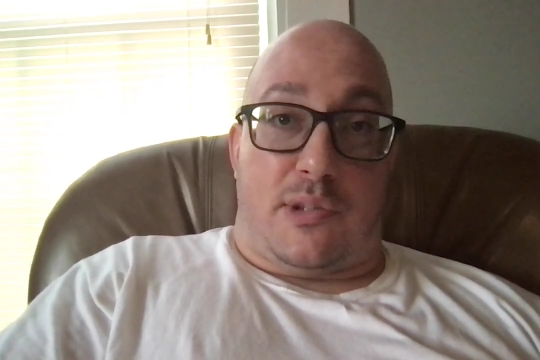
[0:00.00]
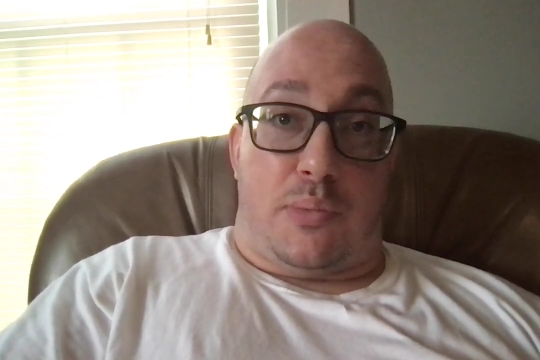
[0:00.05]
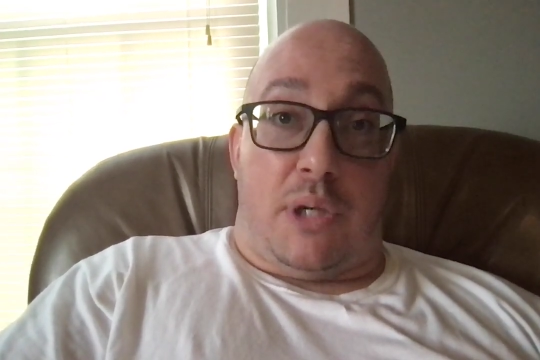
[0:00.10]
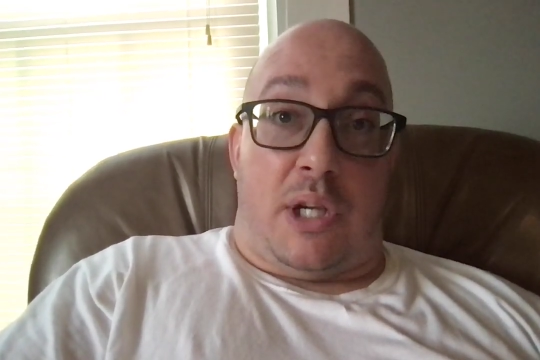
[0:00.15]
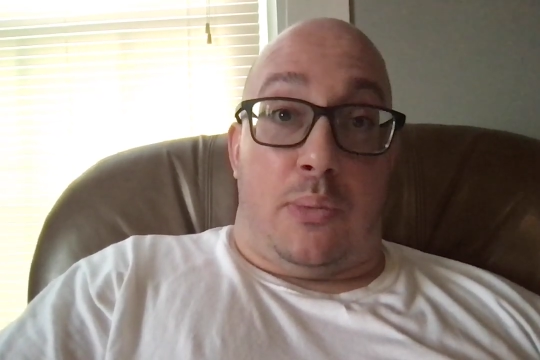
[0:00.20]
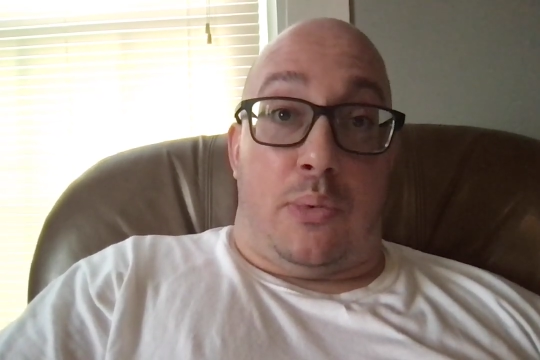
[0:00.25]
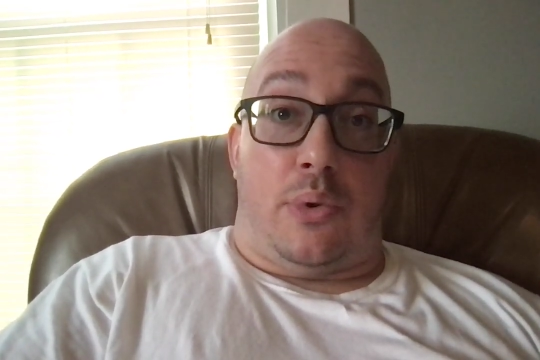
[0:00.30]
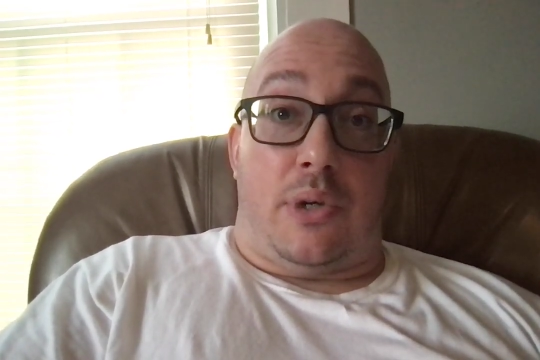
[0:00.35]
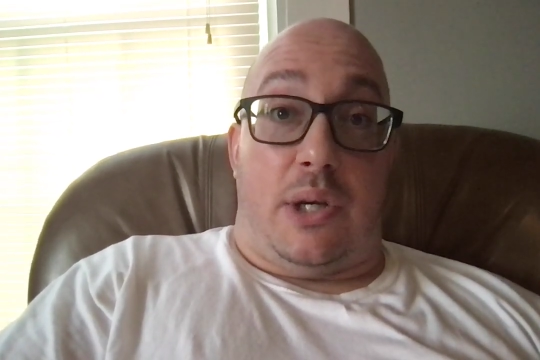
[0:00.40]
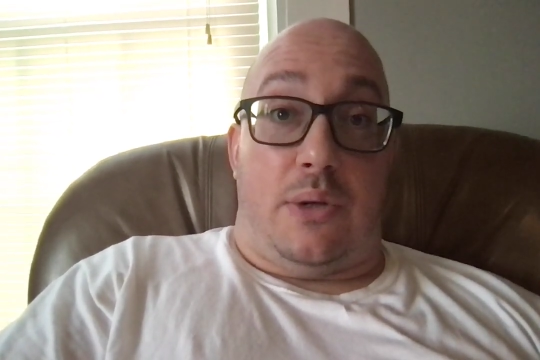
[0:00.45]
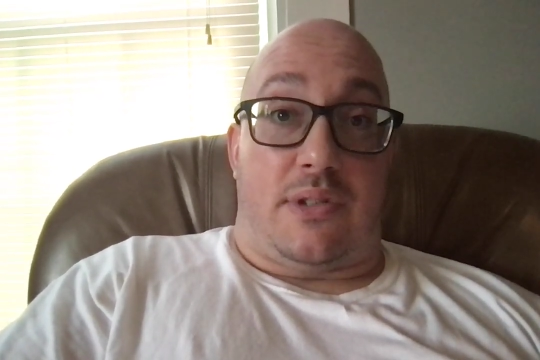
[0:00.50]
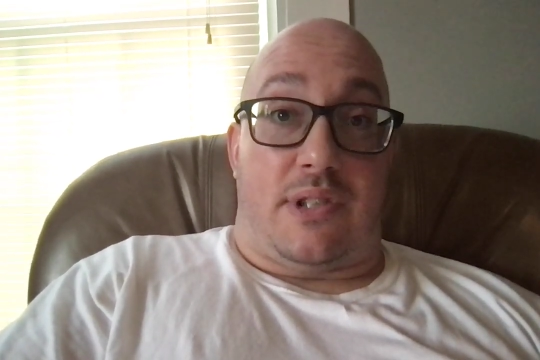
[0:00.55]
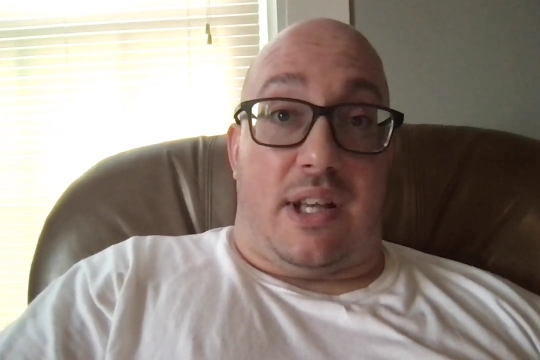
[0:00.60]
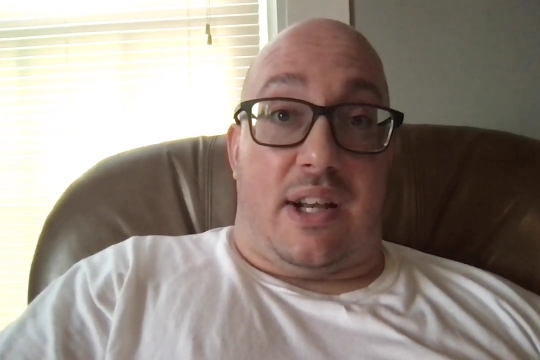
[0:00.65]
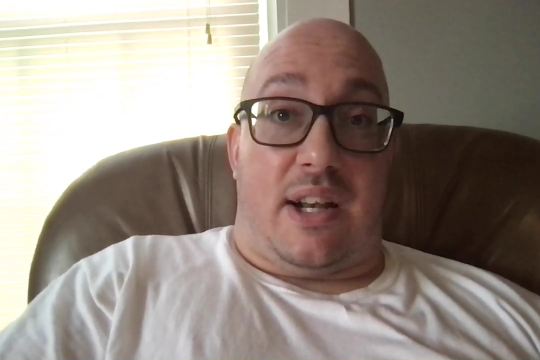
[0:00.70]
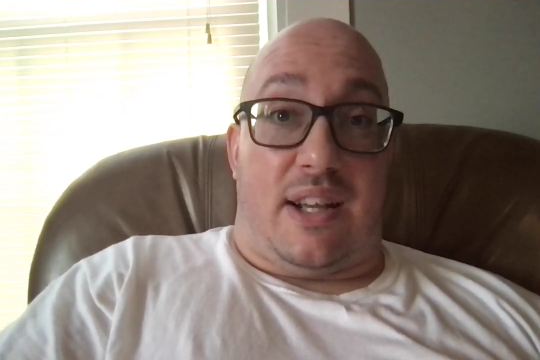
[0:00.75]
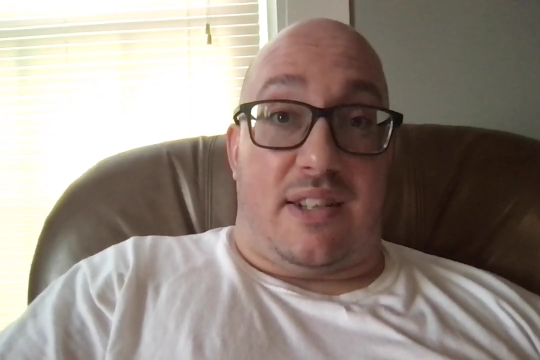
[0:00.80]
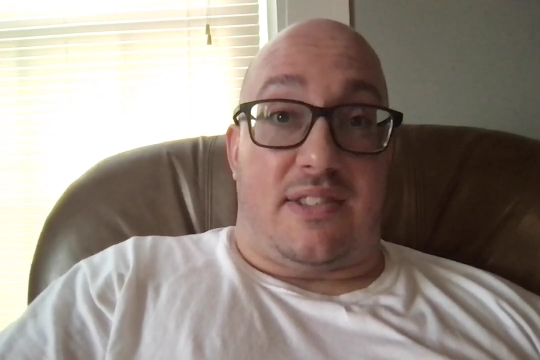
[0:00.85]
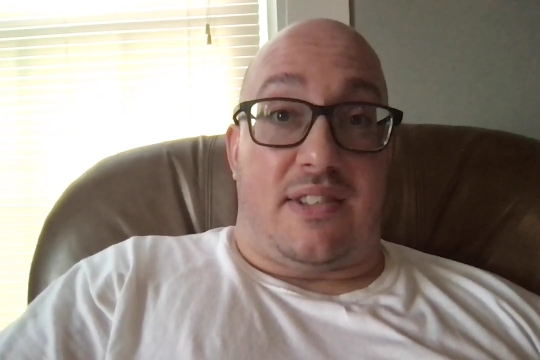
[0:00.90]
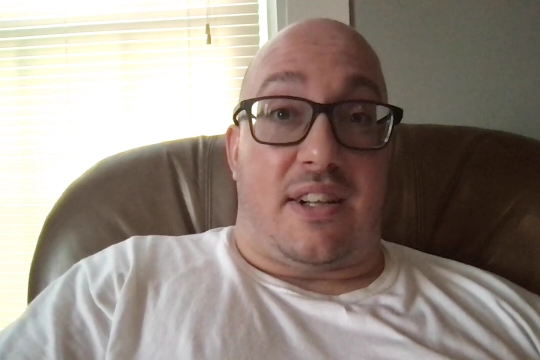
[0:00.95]
people use that
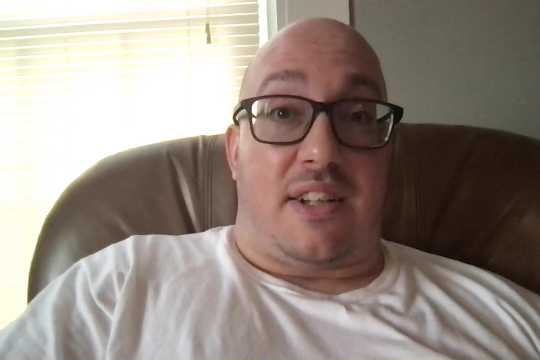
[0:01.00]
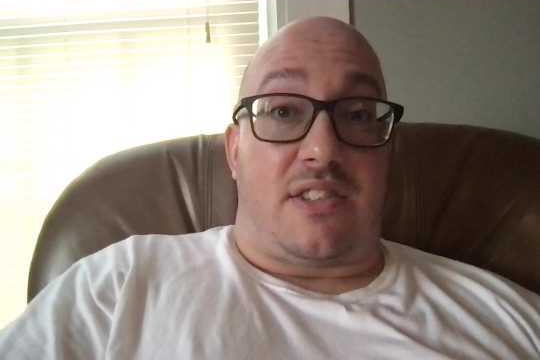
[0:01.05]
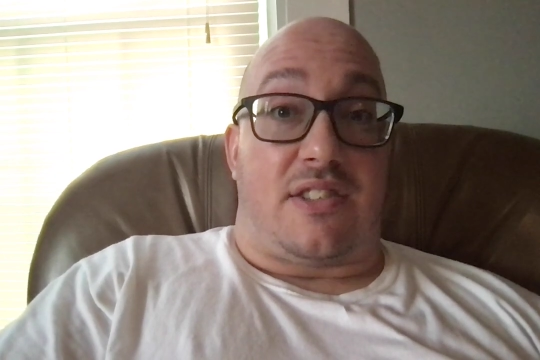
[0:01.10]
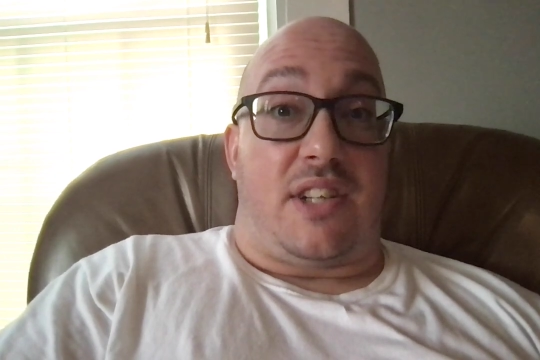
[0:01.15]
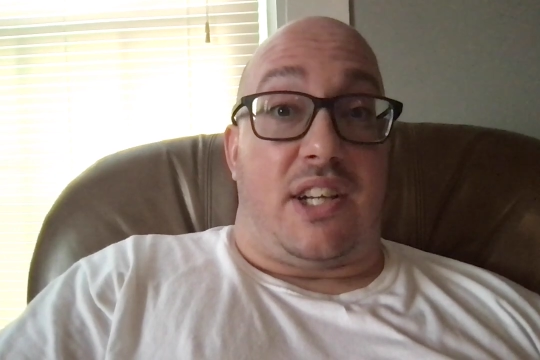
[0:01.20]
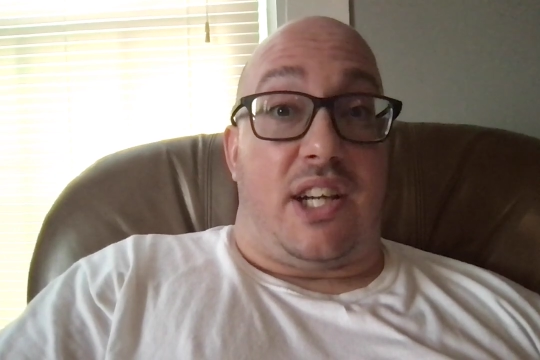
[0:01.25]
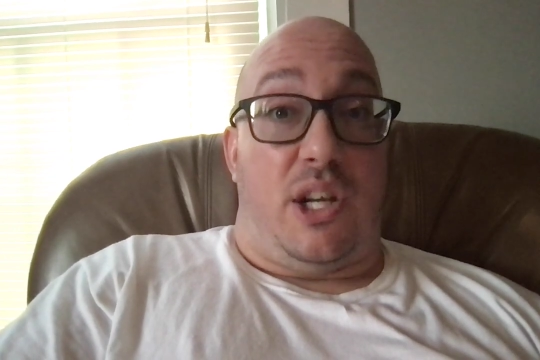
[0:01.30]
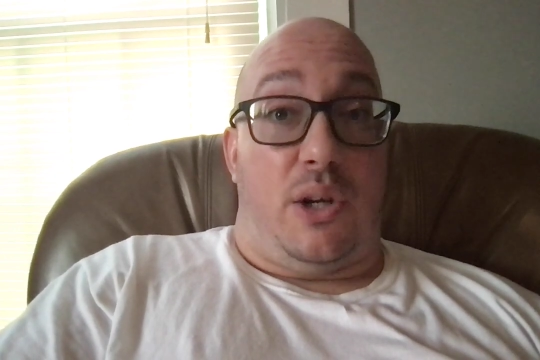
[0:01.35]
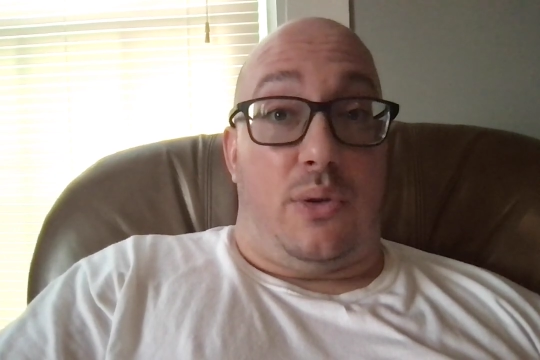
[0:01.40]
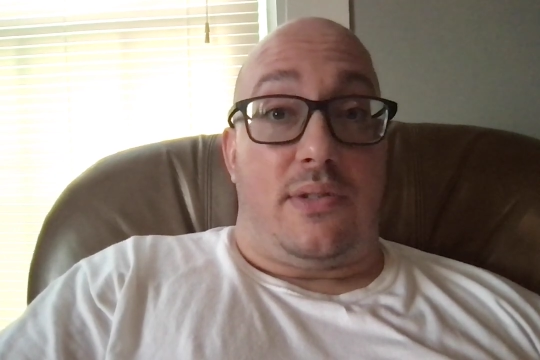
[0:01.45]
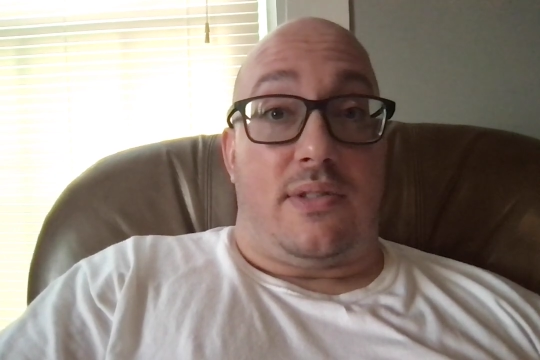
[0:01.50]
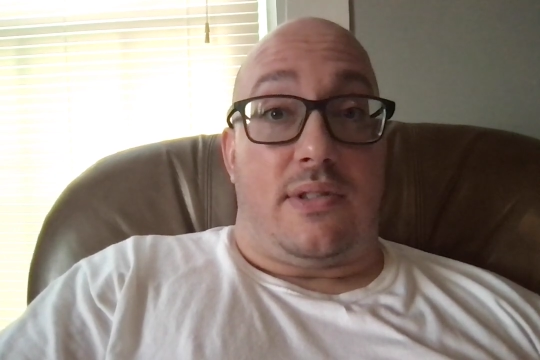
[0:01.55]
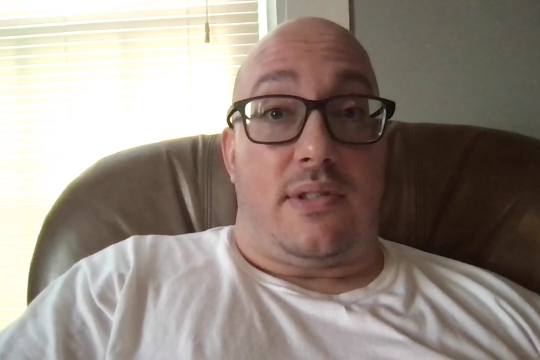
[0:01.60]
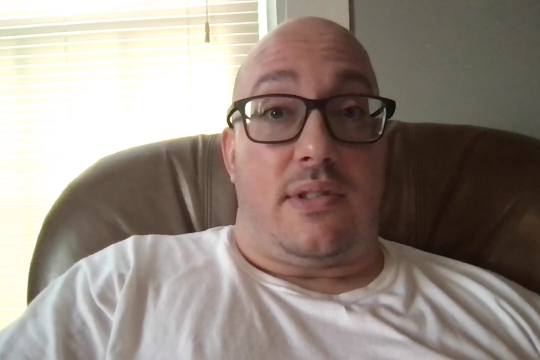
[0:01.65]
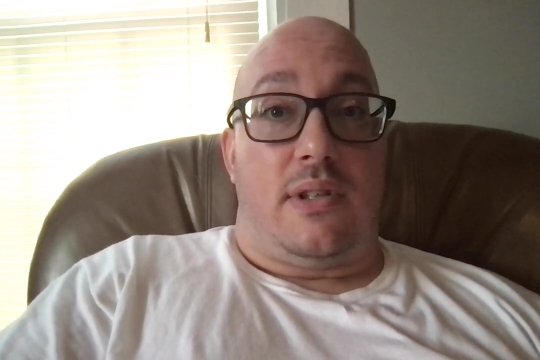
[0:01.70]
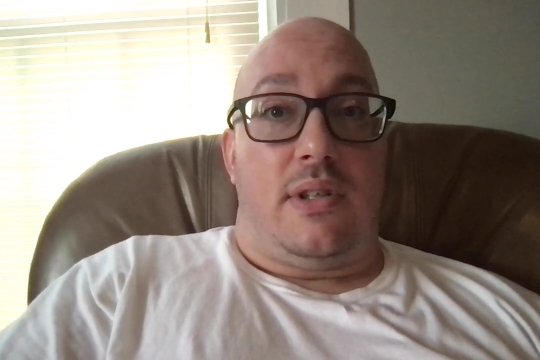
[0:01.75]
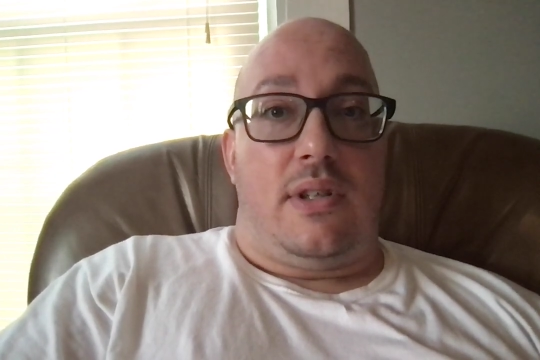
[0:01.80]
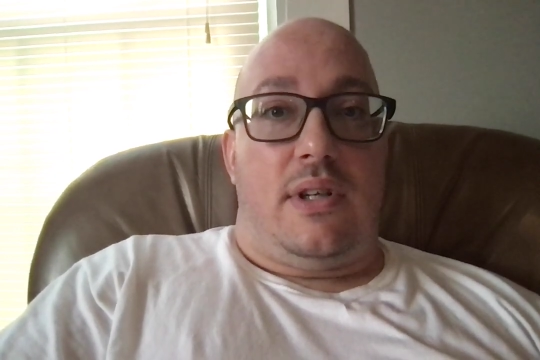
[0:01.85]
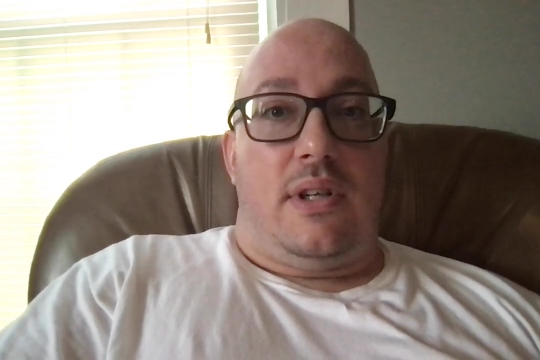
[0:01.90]
as an excuse